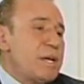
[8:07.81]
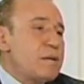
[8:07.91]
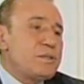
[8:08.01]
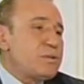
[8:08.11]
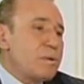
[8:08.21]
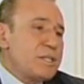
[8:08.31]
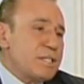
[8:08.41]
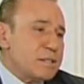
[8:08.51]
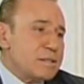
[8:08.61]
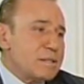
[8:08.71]
Very good
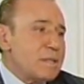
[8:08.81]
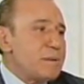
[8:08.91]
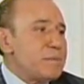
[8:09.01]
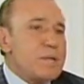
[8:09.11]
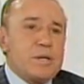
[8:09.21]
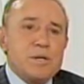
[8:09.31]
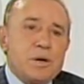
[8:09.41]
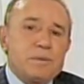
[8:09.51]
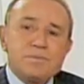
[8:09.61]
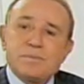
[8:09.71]
questions. You
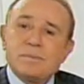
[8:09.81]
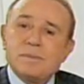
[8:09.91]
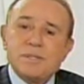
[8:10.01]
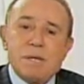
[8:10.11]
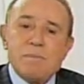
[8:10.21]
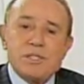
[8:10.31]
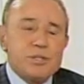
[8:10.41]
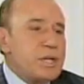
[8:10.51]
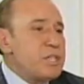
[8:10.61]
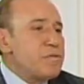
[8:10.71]
know, the
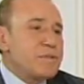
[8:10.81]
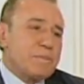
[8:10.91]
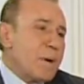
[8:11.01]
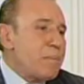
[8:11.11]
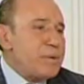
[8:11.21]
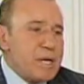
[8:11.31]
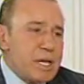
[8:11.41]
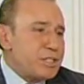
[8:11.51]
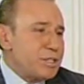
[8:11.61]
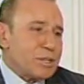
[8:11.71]
majority of the
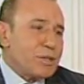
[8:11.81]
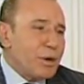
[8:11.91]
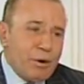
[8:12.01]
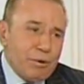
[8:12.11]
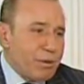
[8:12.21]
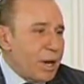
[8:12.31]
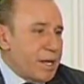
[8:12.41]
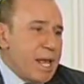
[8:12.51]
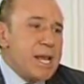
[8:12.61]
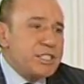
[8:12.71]
population on Earth
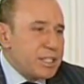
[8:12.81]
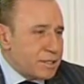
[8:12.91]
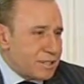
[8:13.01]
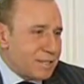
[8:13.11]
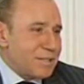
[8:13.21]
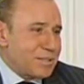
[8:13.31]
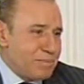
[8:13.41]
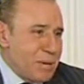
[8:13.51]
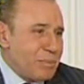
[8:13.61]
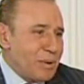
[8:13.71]
are Asian
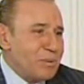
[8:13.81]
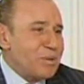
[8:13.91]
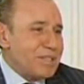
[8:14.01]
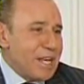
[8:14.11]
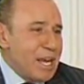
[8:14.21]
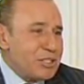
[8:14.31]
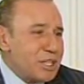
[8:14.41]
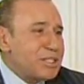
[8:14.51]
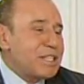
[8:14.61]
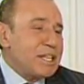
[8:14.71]
people with the
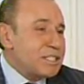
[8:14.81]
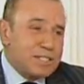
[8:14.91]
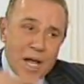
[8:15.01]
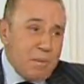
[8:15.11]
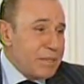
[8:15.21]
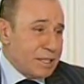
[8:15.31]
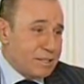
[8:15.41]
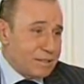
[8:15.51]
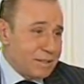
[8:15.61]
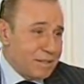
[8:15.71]
Asian skin is dominant.